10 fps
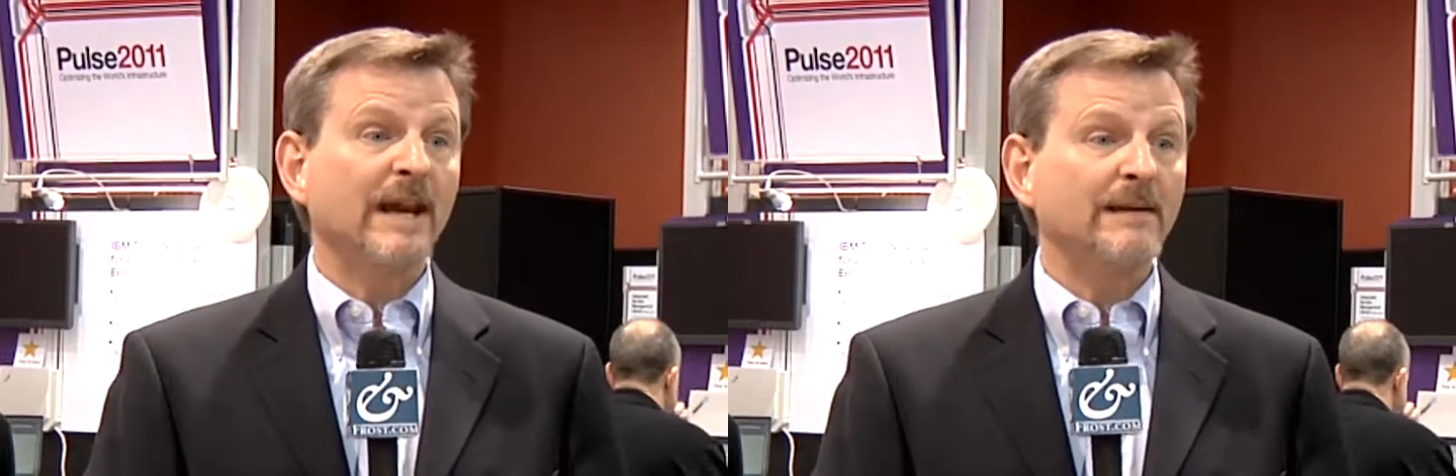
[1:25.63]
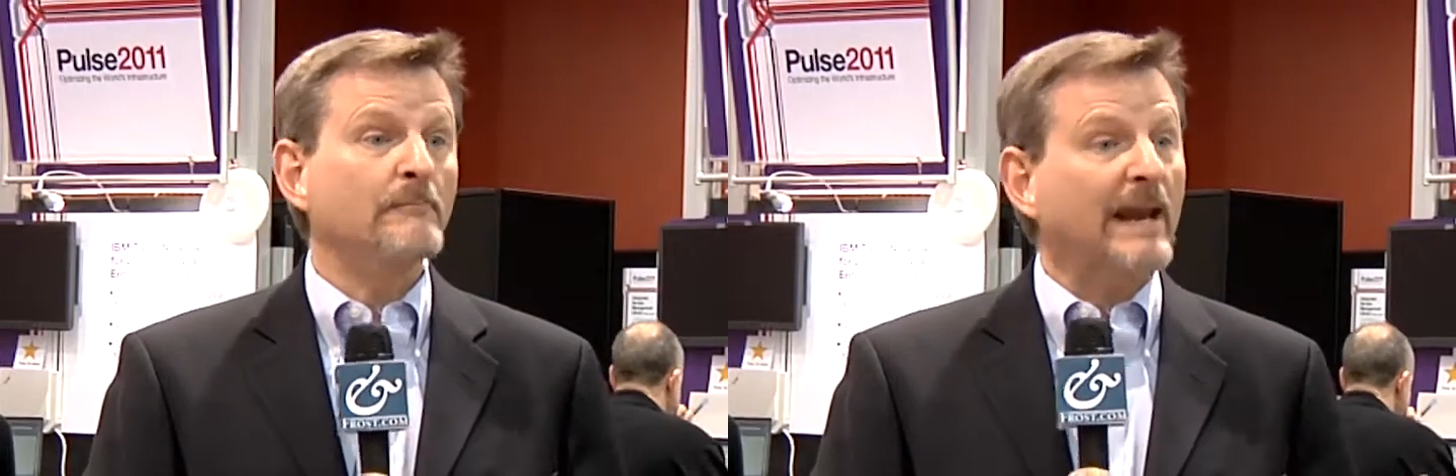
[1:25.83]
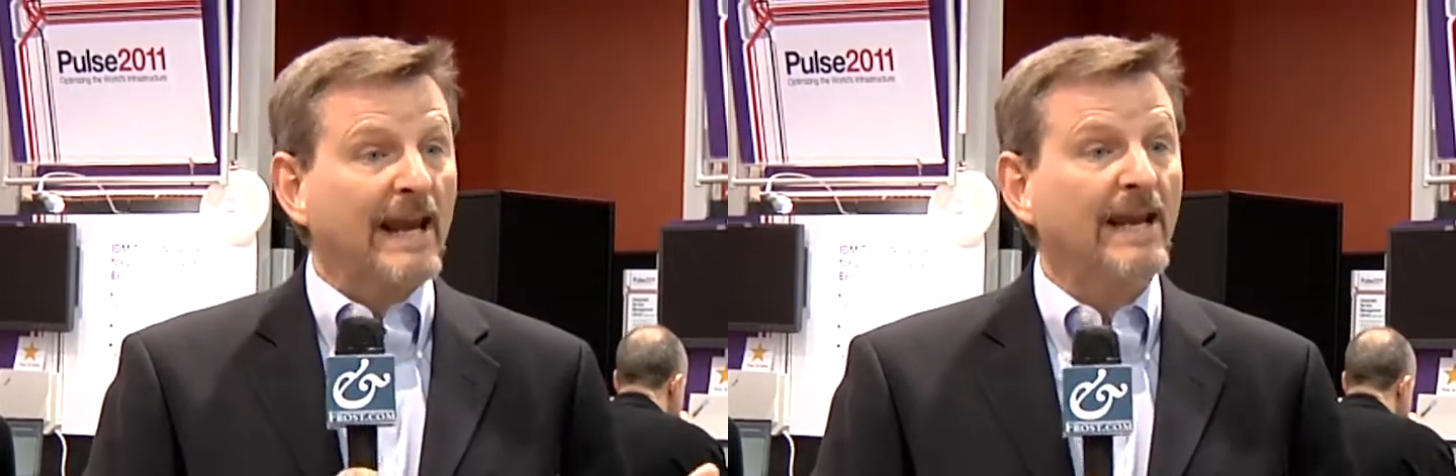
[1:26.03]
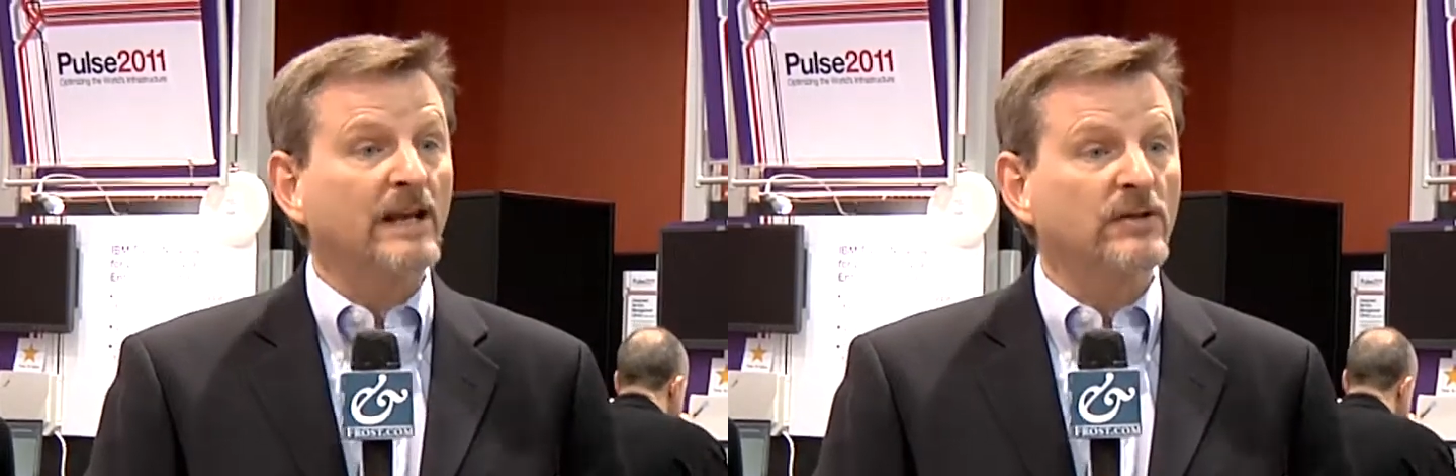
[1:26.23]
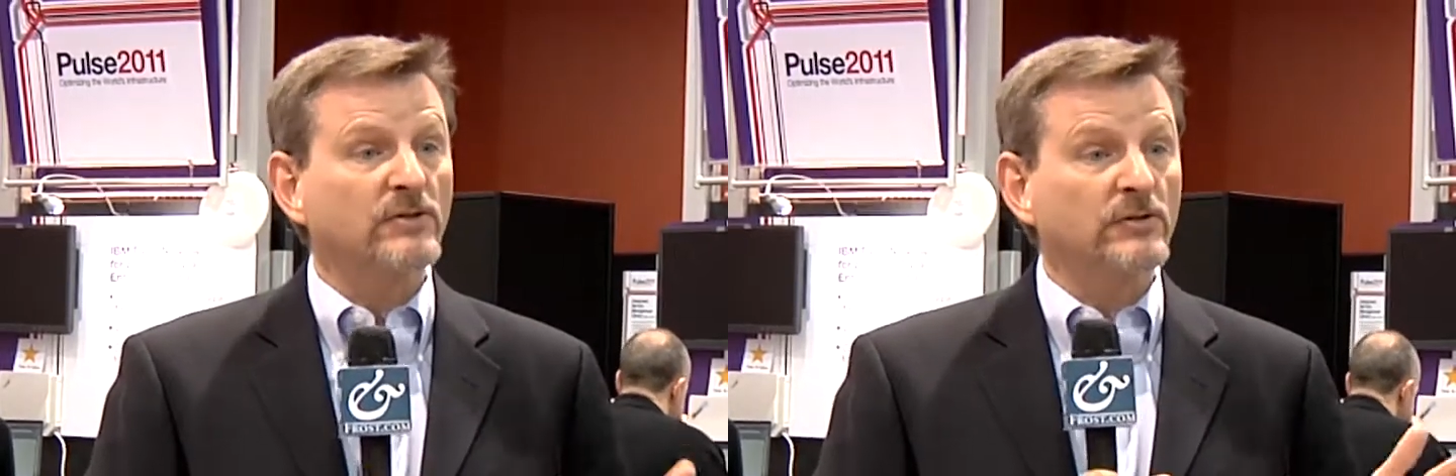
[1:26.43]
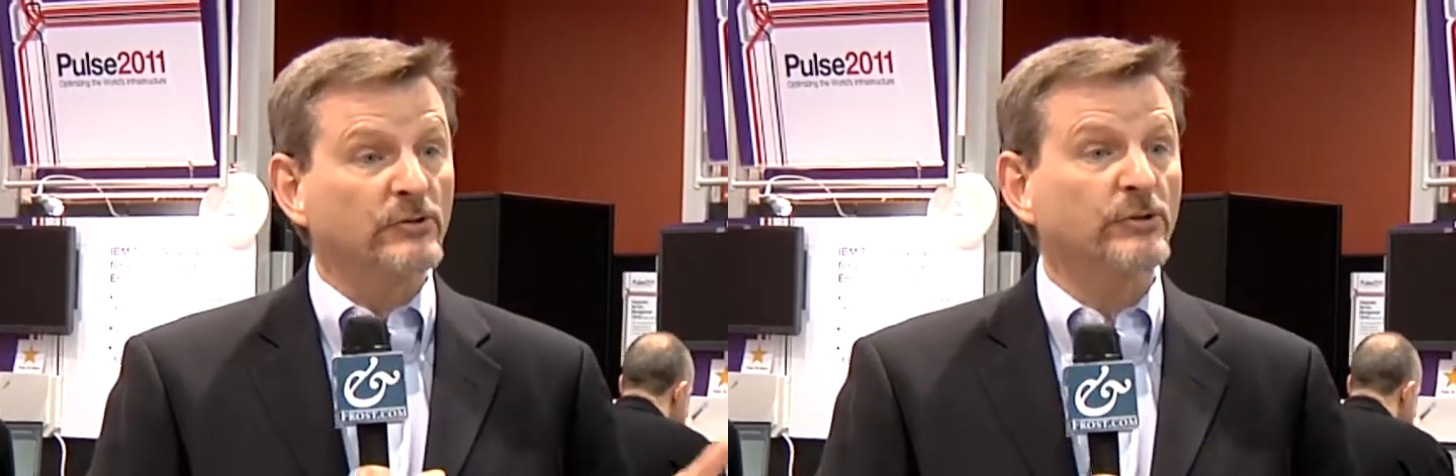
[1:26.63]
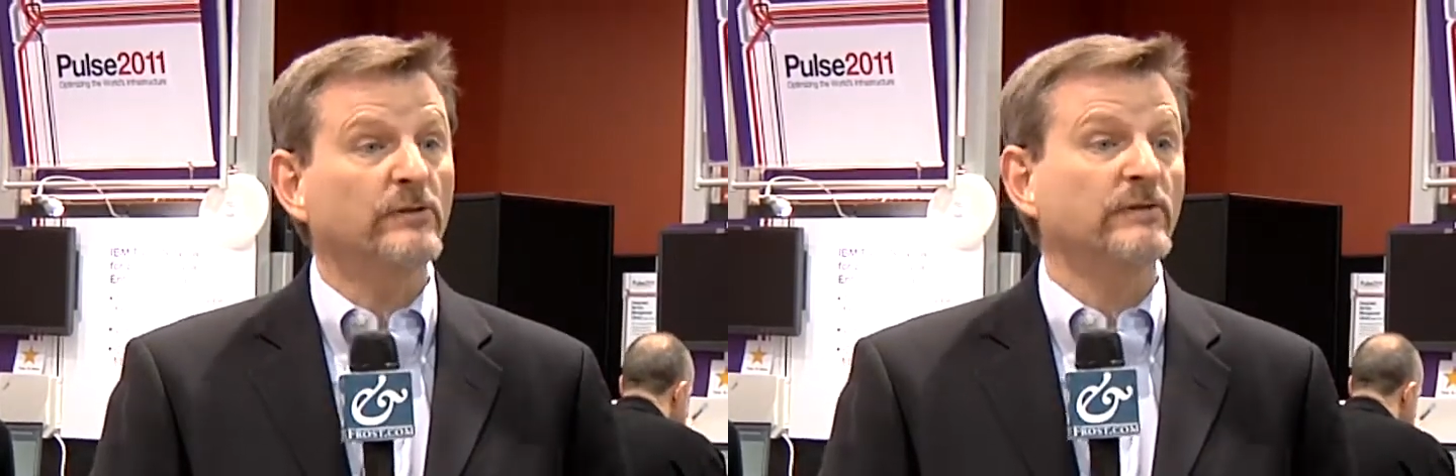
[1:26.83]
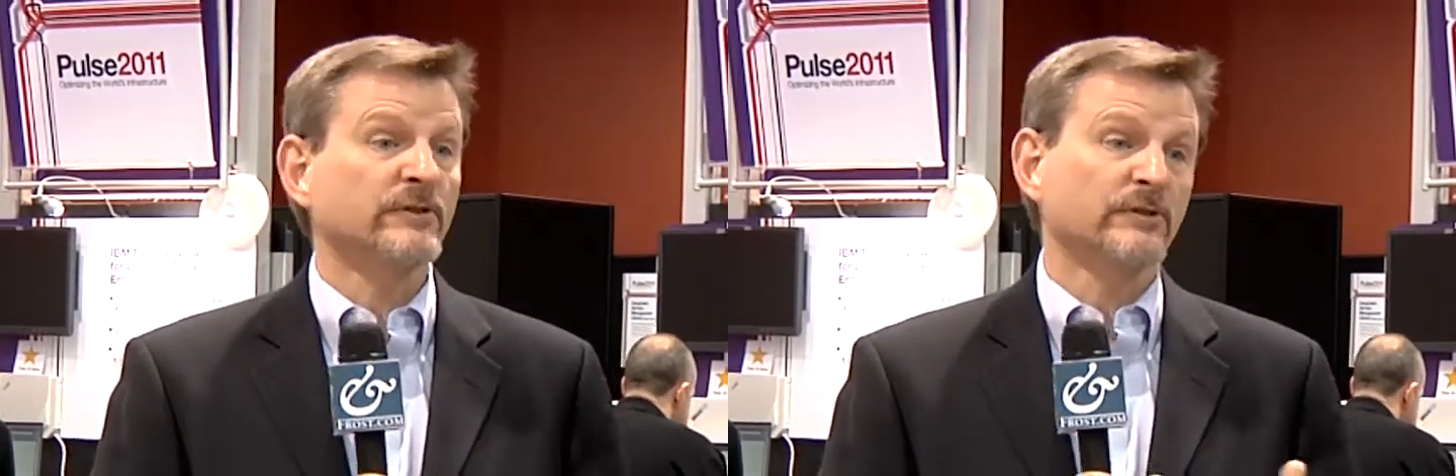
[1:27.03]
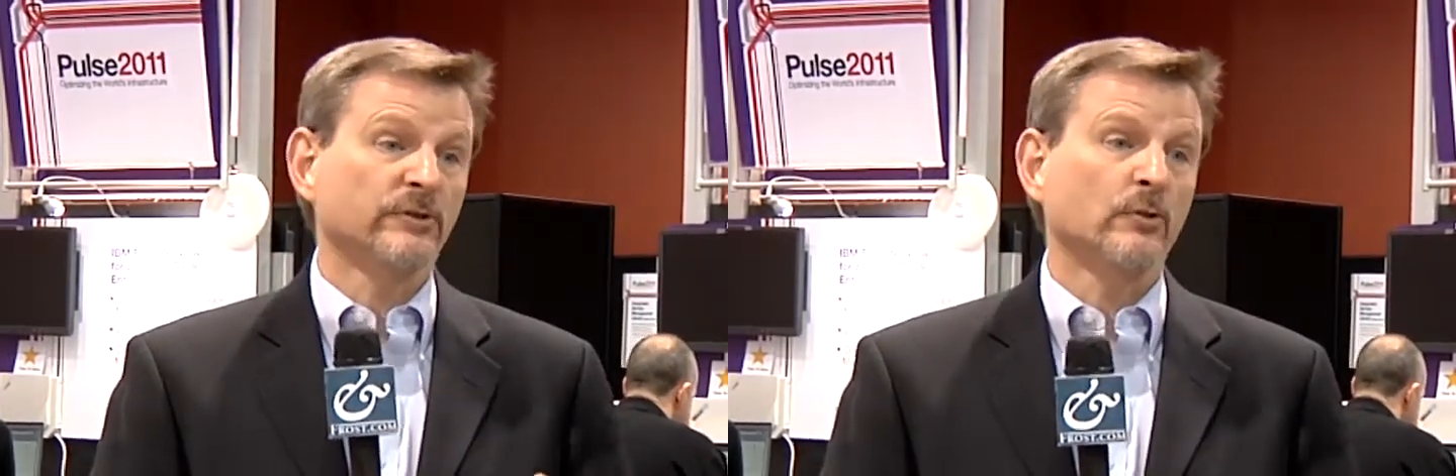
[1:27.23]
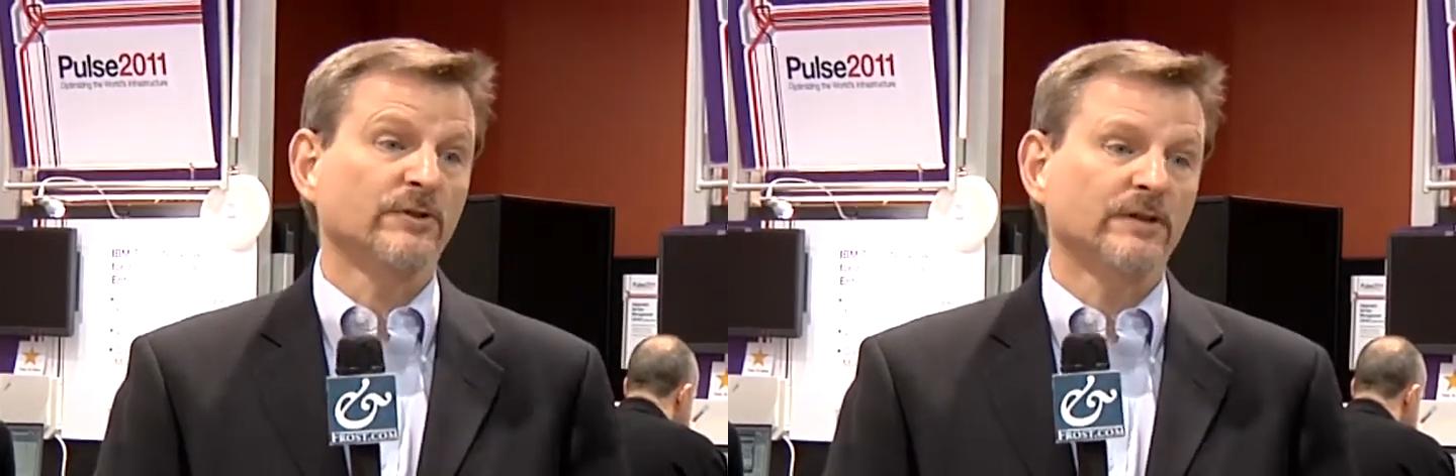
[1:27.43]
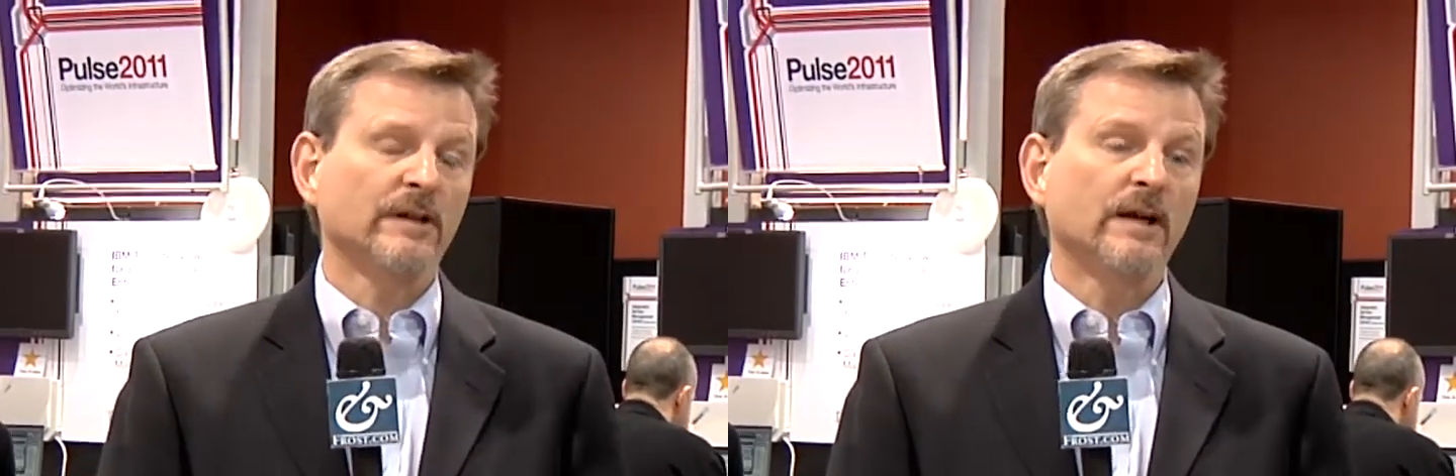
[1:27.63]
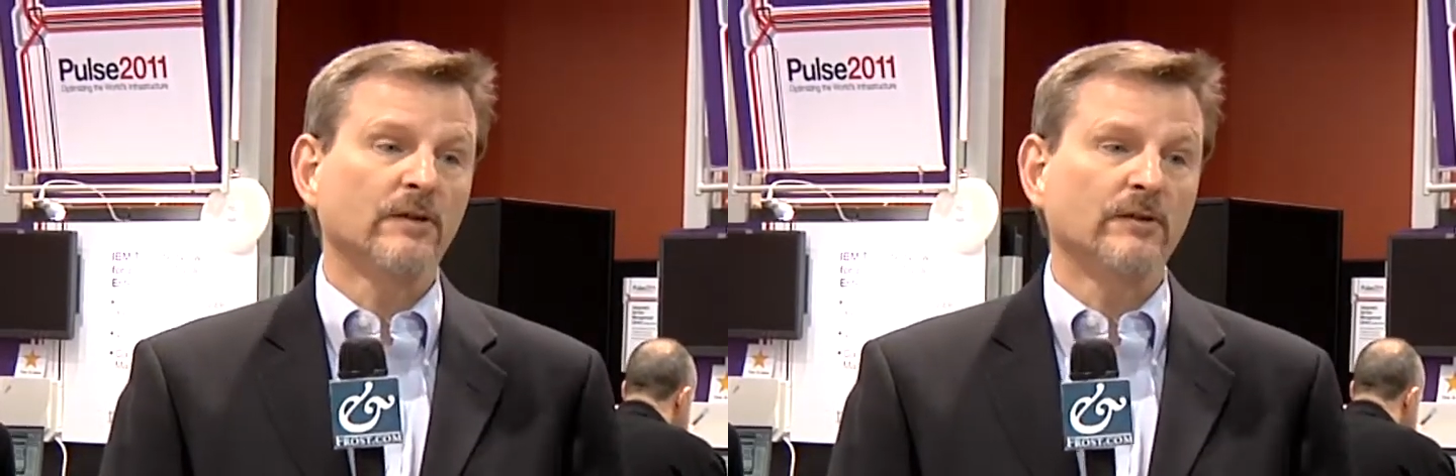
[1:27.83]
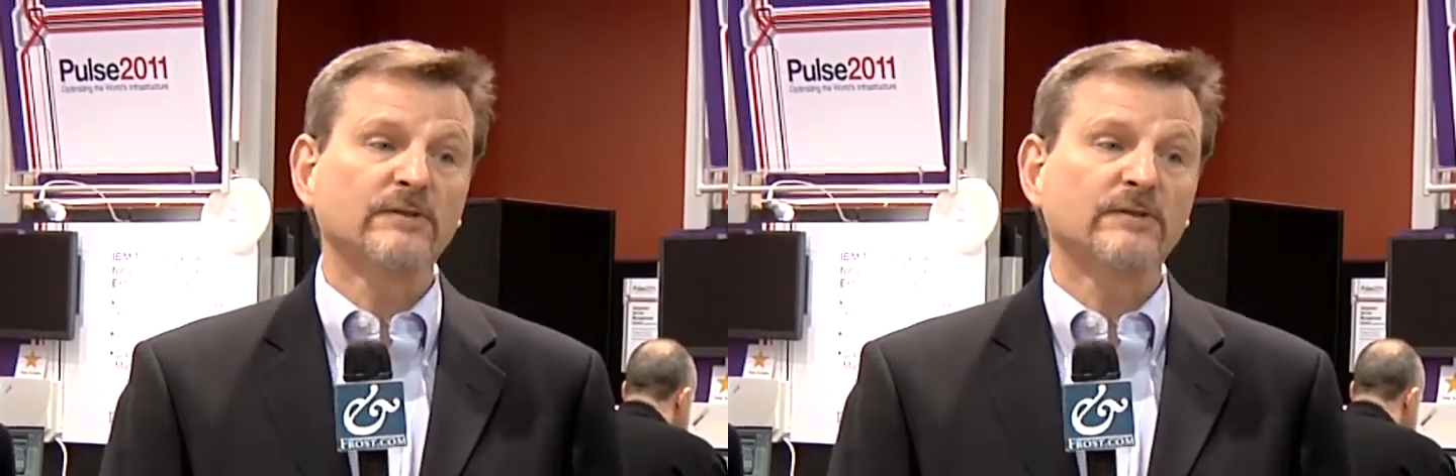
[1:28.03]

can manage their servers and storage together.